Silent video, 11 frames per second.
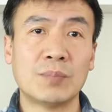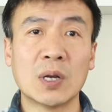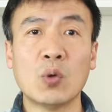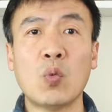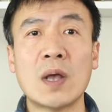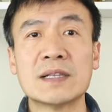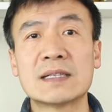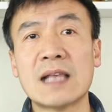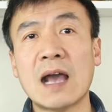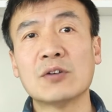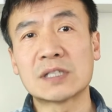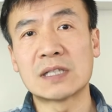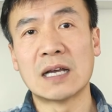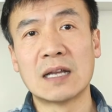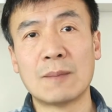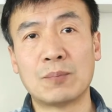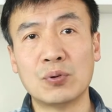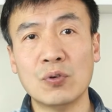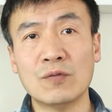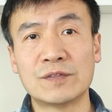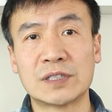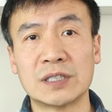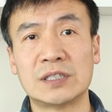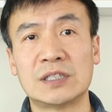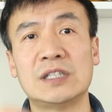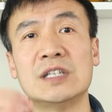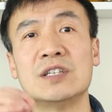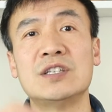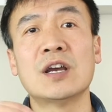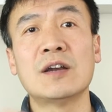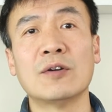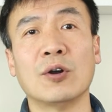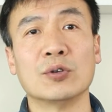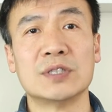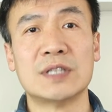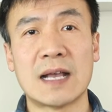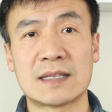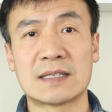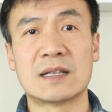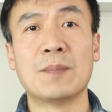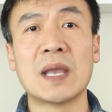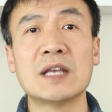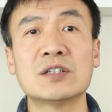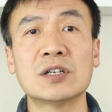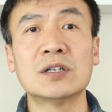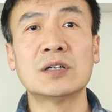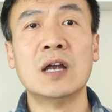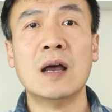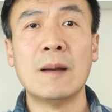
But one cell study proved that gingerol, that's the major